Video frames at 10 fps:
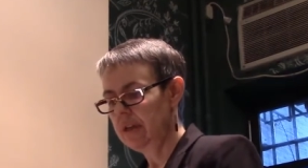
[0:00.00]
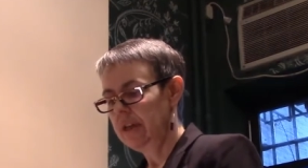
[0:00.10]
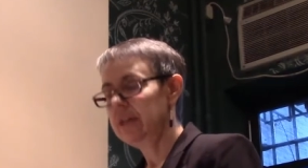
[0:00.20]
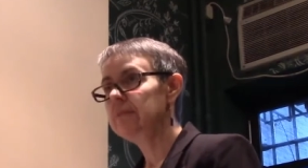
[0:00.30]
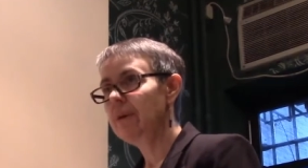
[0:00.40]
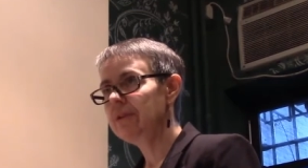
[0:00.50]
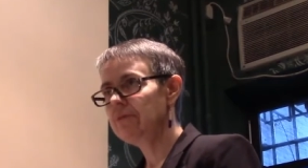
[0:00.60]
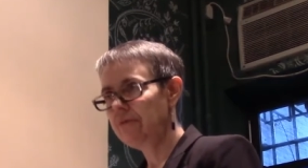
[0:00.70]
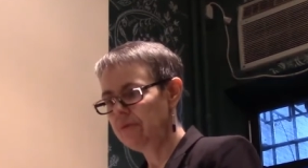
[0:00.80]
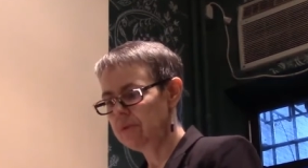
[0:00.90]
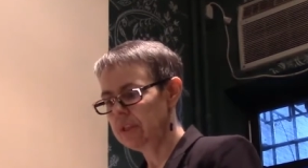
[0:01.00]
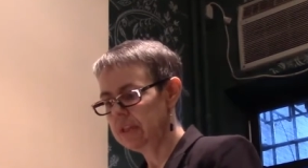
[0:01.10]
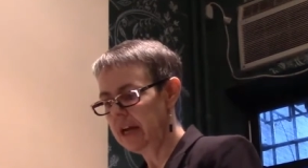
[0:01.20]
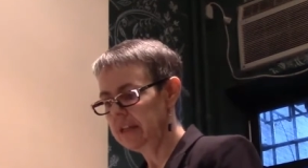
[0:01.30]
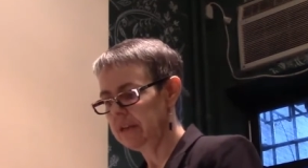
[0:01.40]
His mother refused to
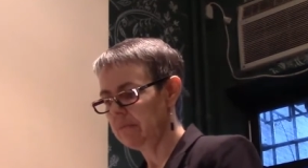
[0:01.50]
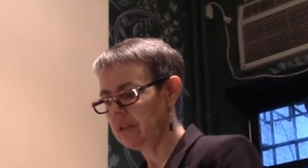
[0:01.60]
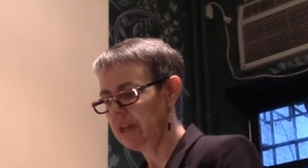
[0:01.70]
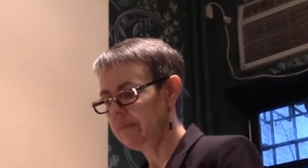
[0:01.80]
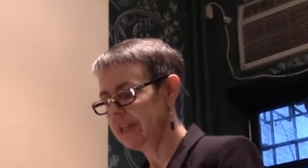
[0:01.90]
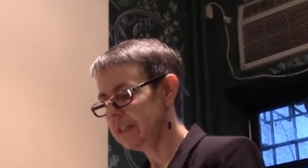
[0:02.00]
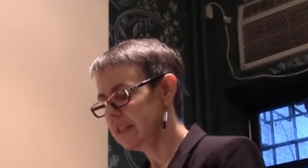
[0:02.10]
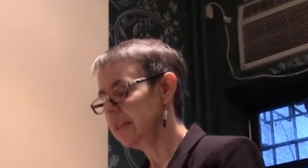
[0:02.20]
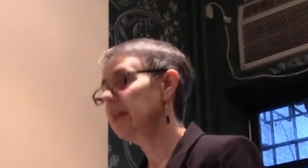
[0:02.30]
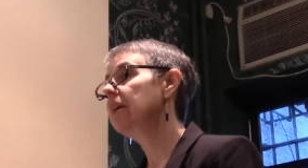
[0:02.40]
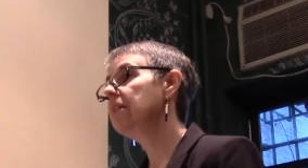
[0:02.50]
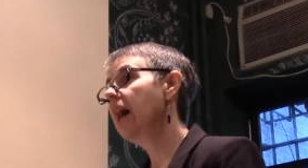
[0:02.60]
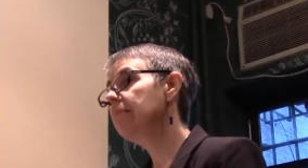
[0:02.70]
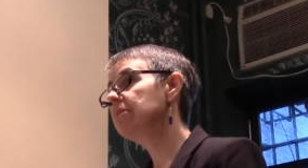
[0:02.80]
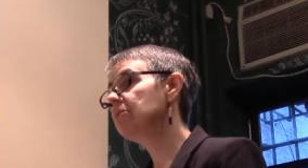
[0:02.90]
tell him, claiming instead that
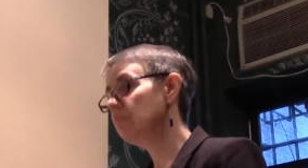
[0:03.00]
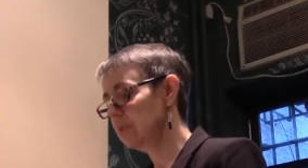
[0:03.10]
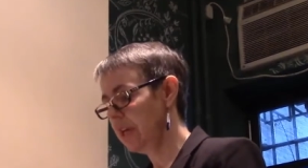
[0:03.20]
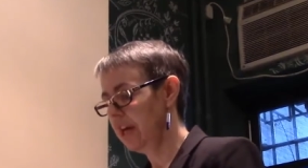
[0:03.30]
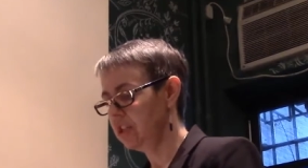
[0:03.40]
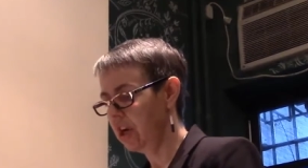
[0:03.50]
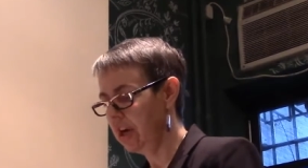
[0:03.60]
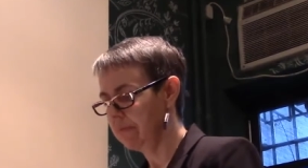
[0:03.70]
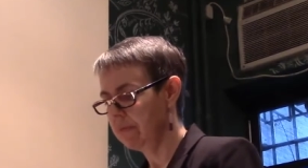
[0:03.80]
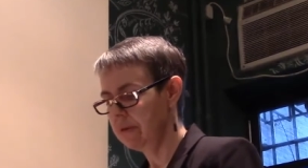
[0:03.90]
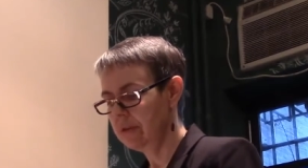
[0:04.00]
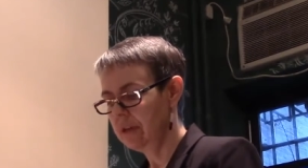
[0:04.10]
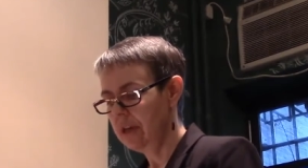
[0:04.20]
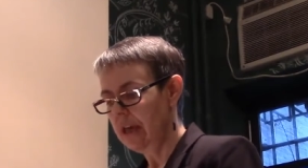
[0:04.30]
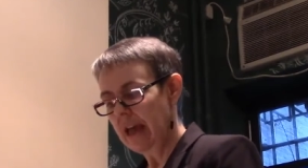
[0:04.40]
Elimus will catch up.
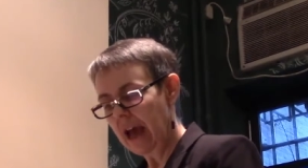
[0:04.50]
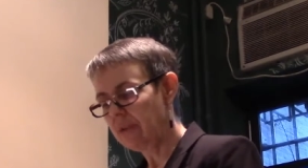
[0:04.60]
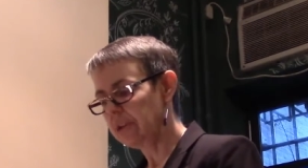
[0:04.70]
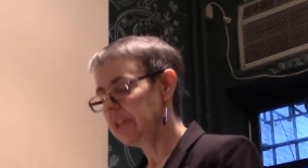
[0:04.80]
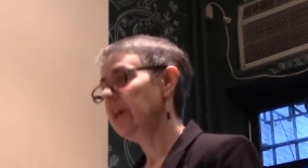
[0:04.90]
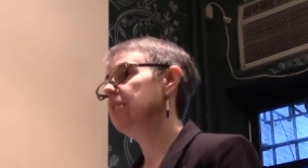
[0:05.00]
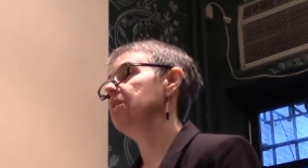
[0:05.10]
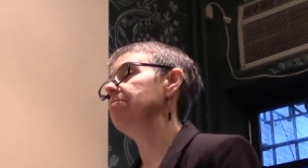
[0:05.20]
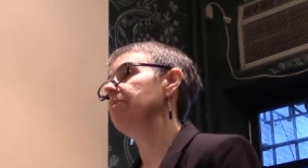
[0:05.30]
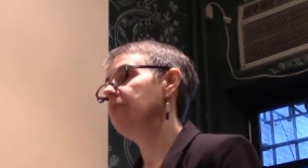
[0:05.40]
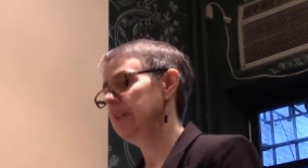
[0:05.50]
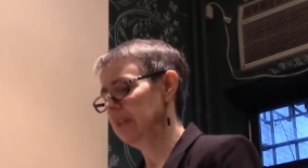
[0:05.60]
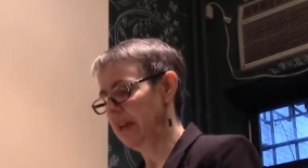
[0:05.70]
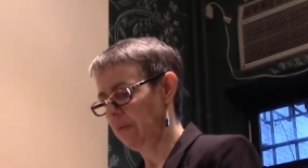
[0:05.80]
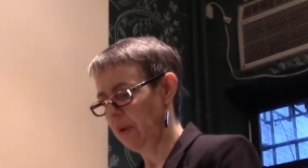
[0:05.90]
How could he catch up if they did
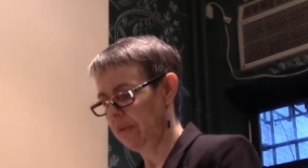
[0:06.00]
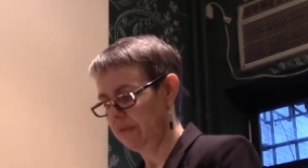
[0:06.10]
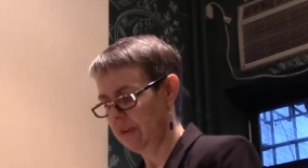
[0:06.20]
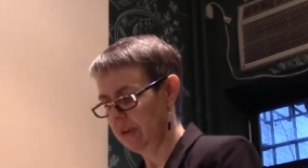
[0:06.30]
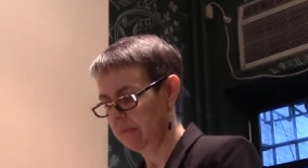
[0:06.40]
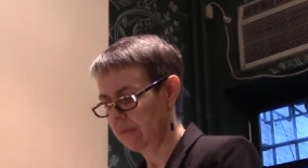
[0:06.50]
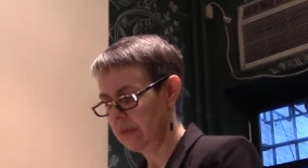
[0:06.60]
not wait for him?